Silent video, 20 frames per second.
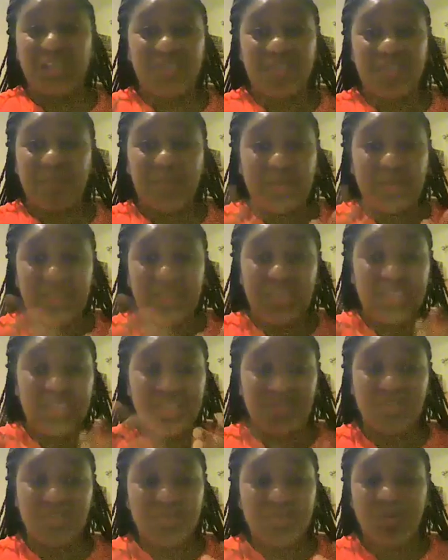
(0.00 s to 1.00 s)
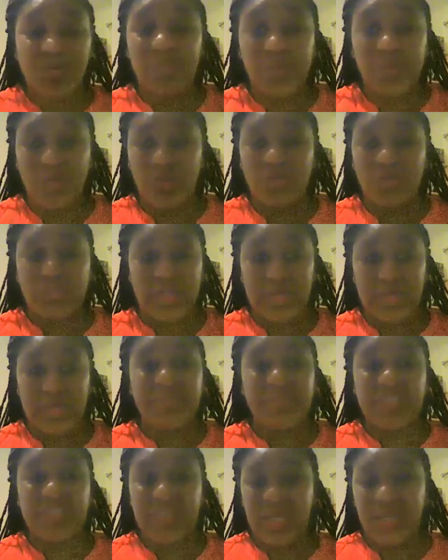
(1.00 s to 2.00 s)
and the things just coming out, and I'm
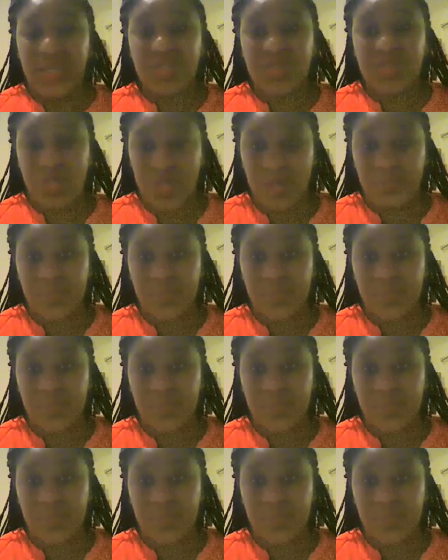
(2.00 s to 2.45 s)
saying to them,